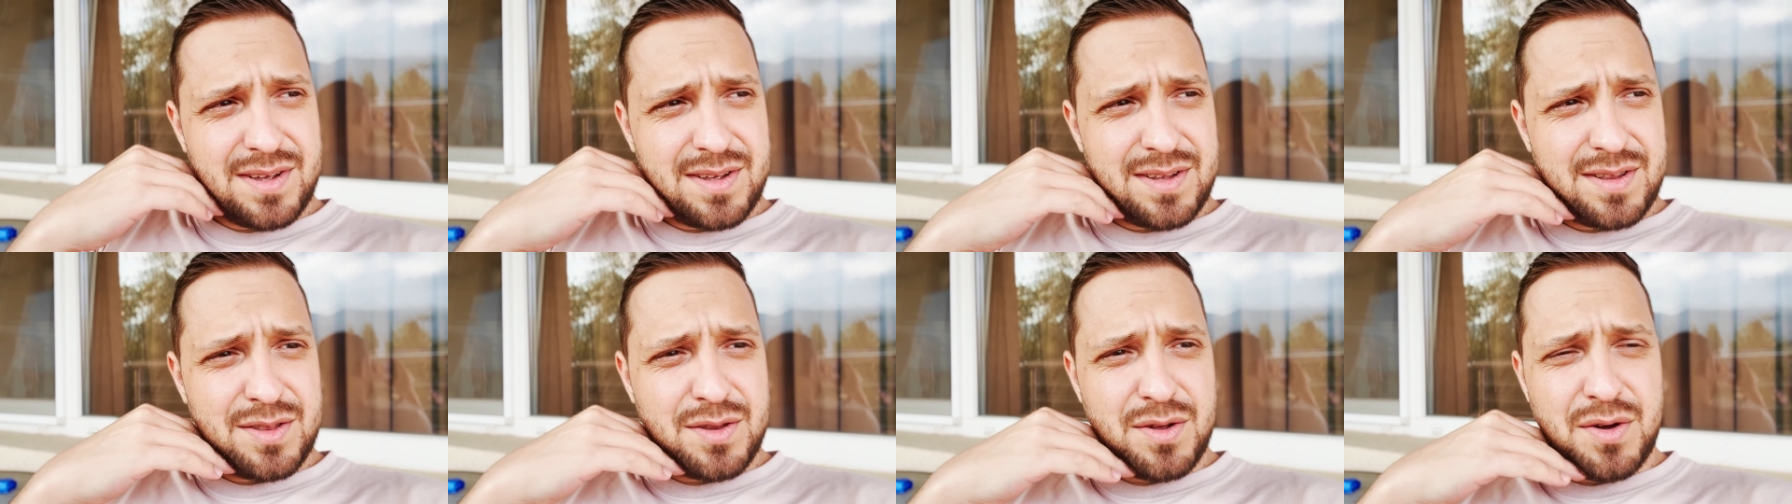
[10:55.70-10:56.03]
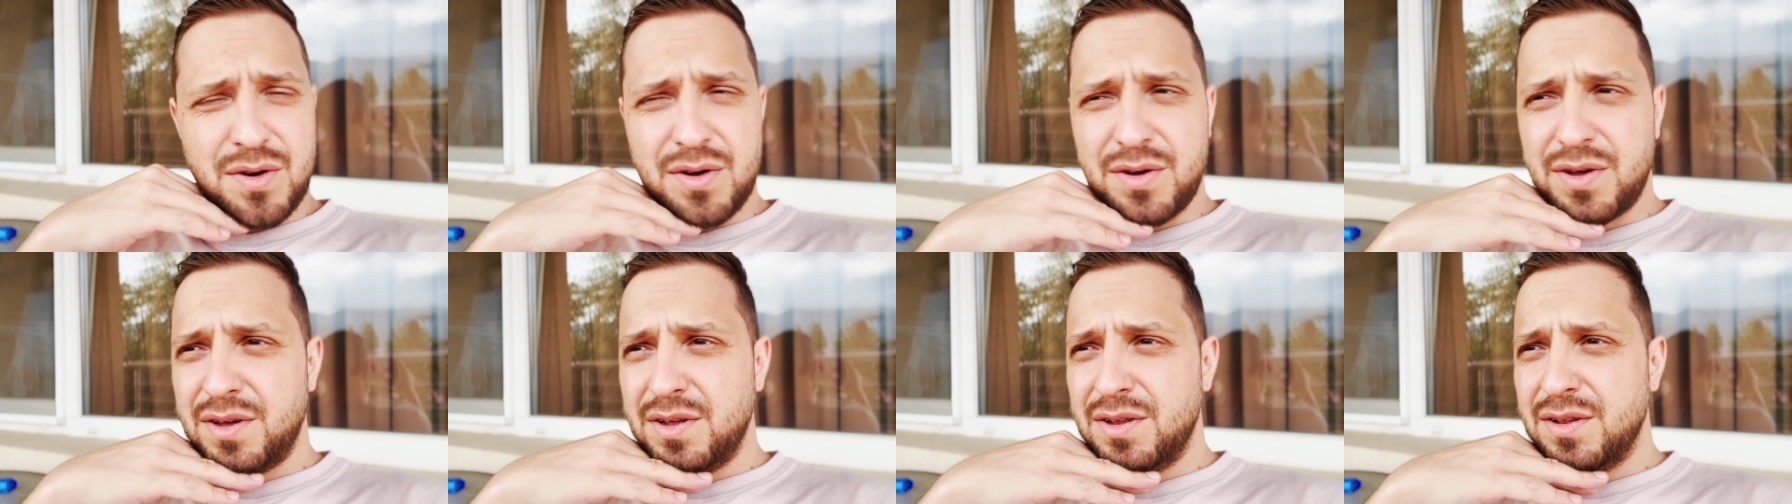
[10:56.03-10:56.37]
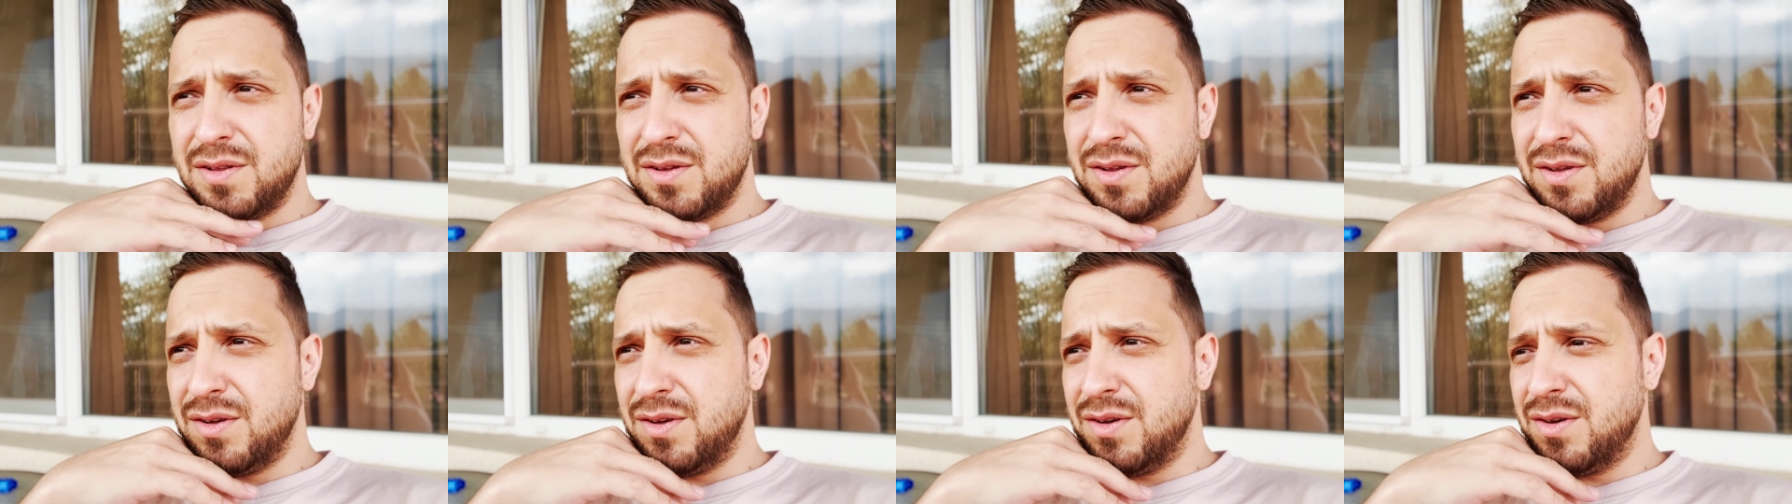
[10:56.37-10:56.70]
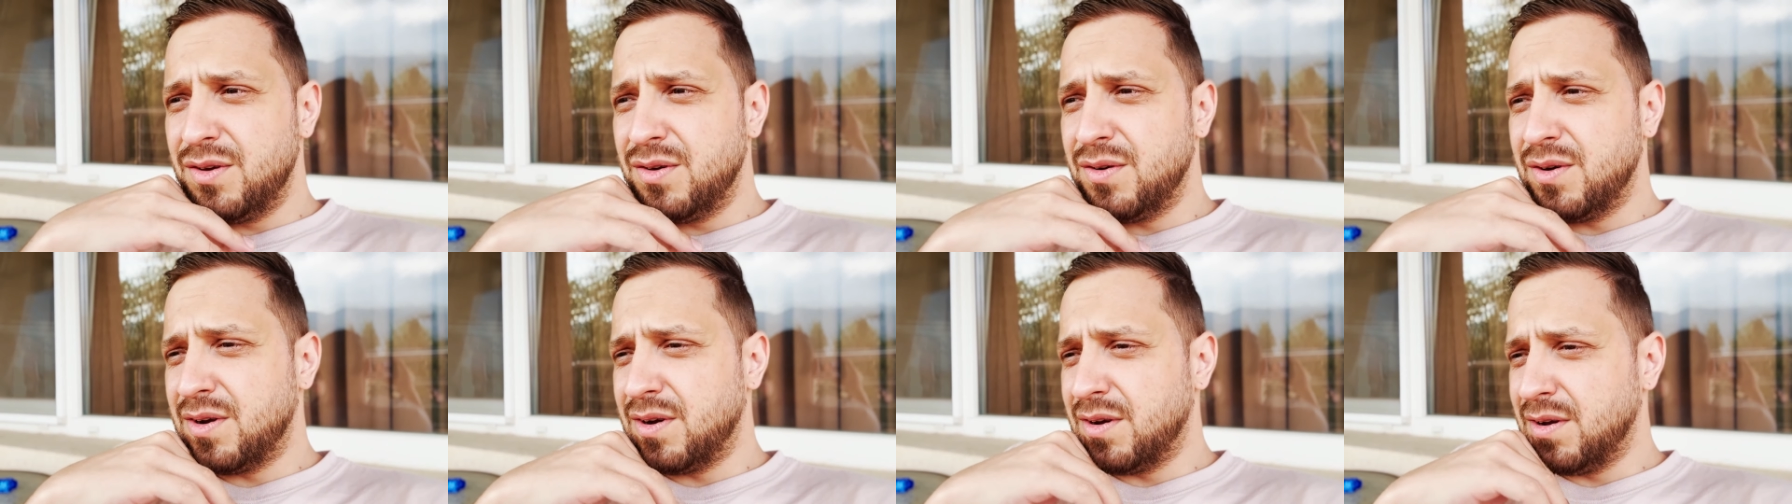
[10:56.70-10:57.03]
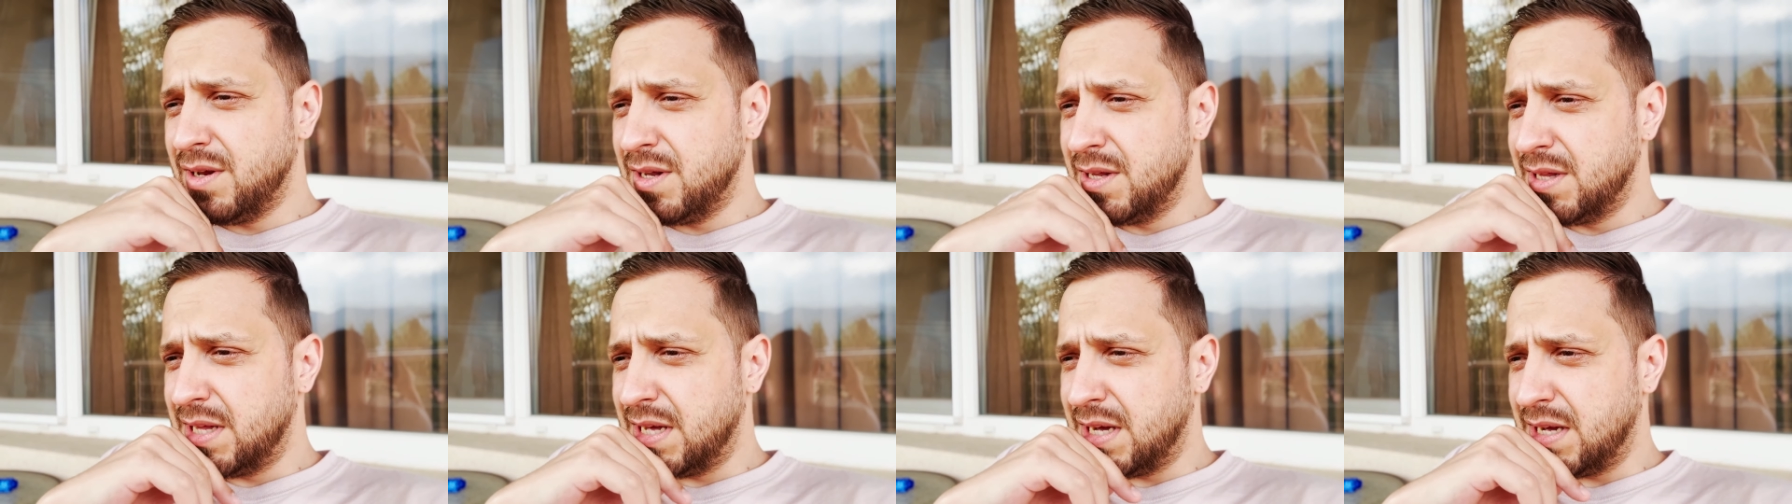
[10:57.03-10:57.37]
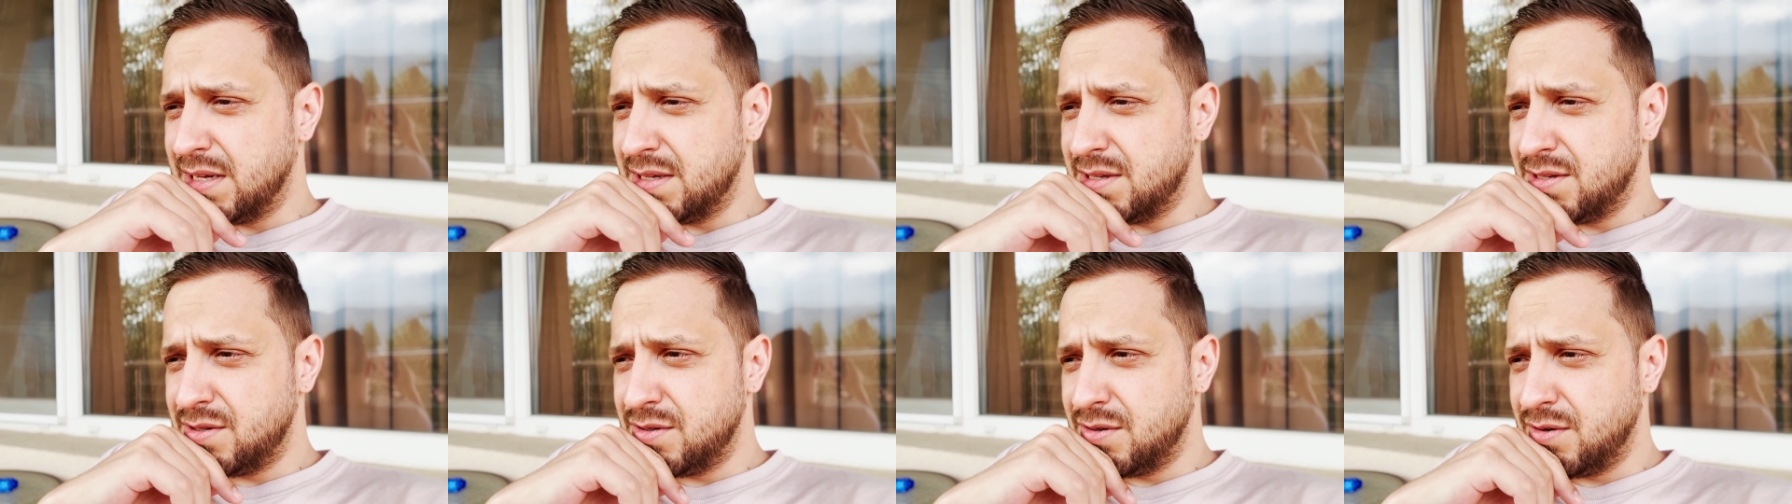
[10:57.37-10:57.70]
talking to you and all
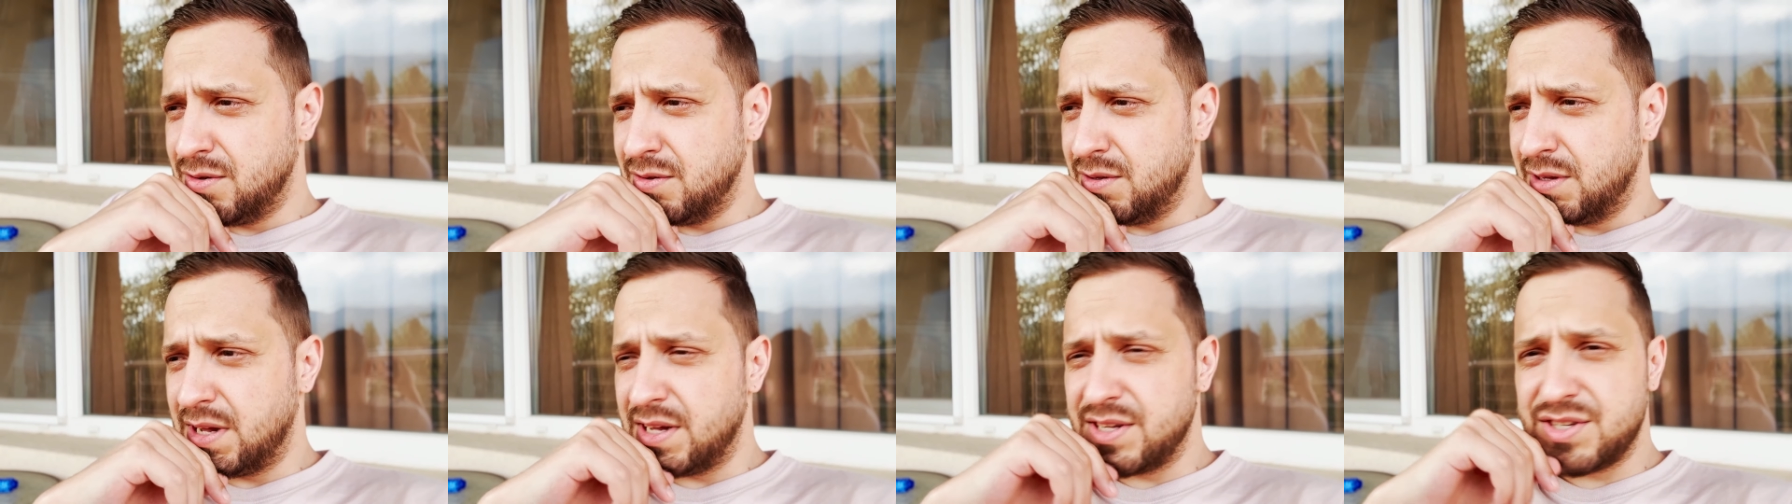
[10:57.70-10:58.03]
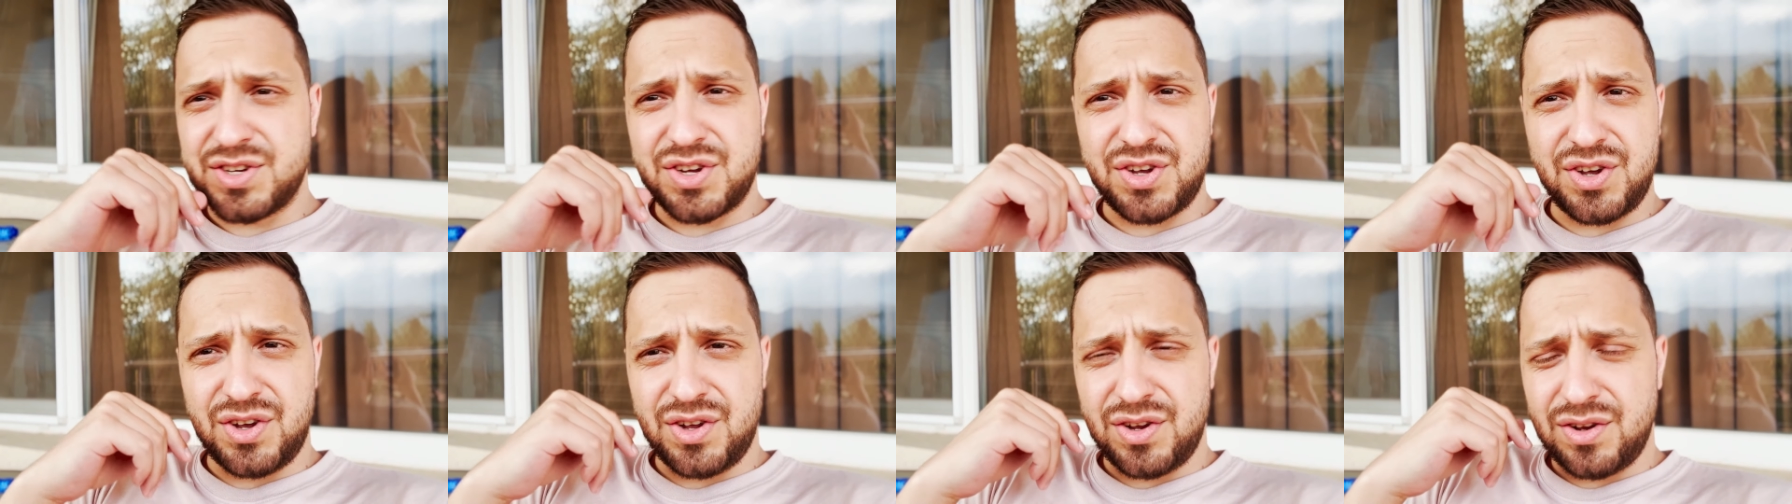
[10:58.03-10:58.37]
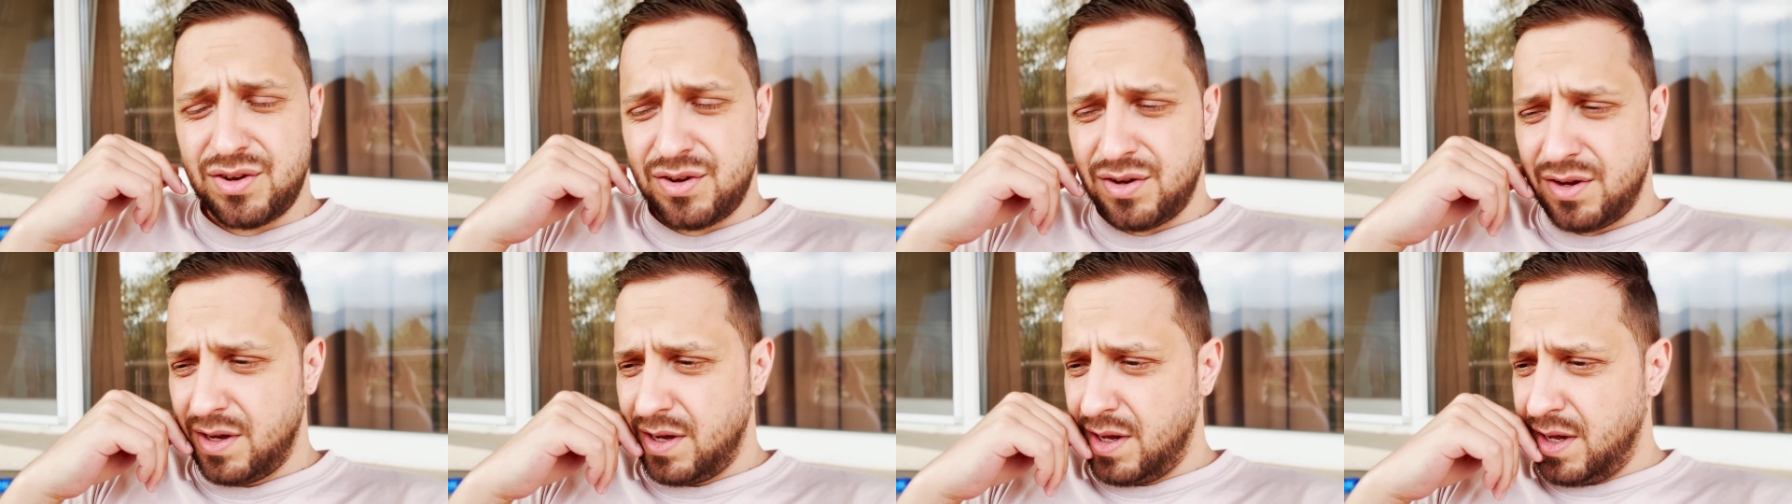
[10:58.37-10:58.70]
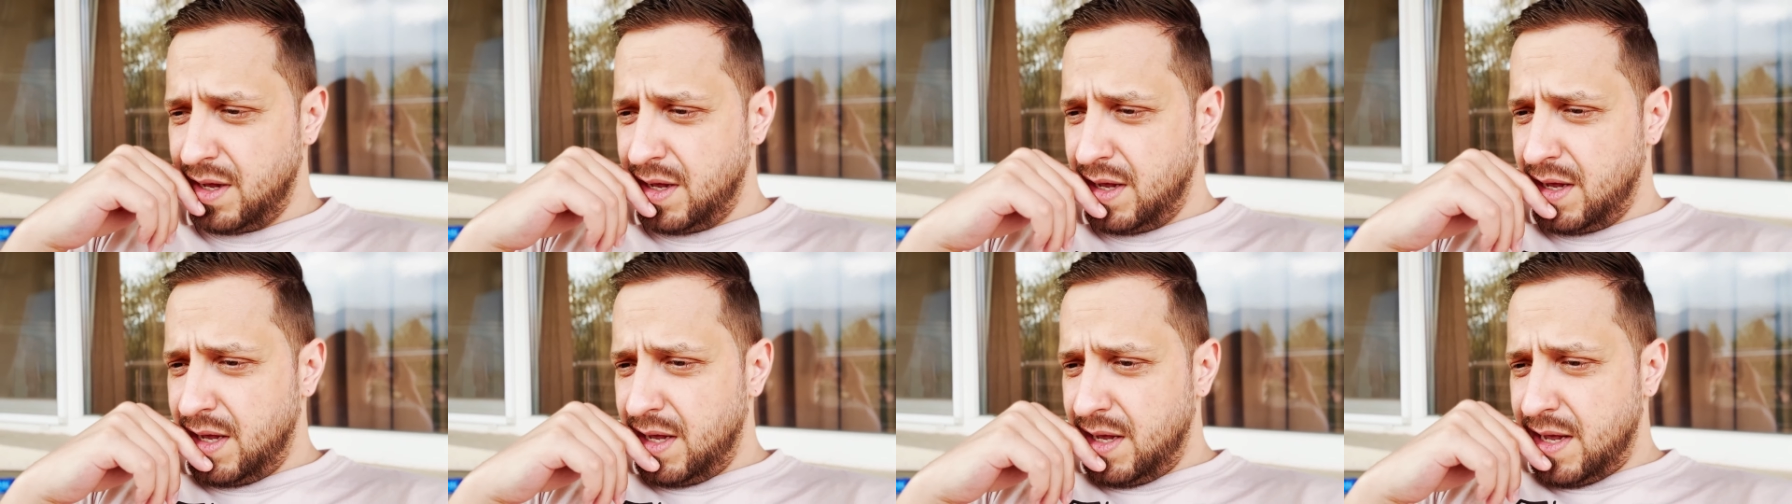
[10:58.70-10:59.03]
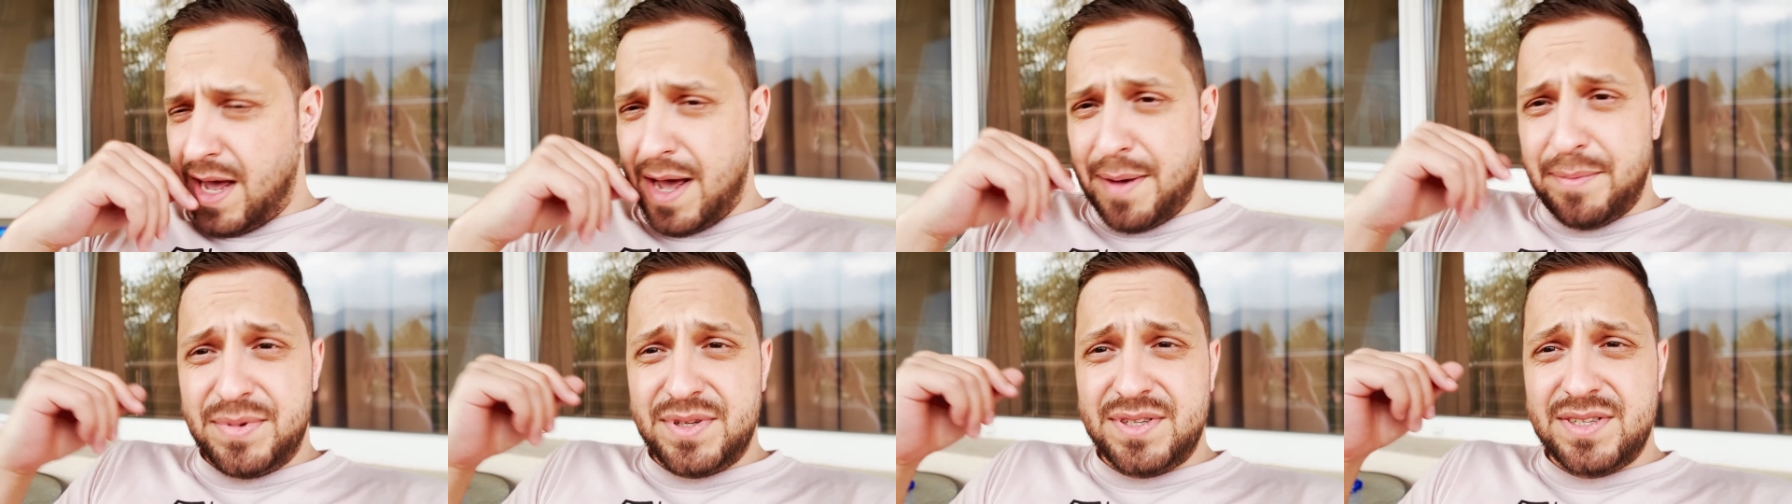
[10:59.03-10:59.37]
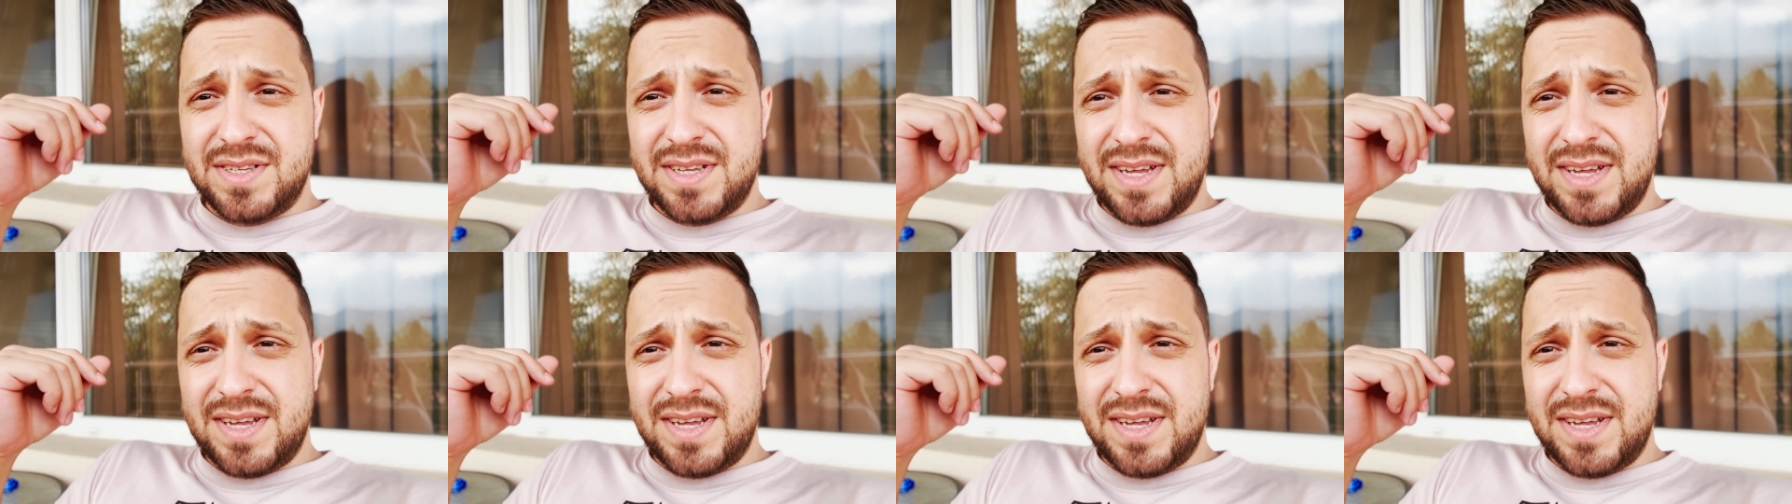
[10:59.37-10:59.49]
that, so that's good. I missed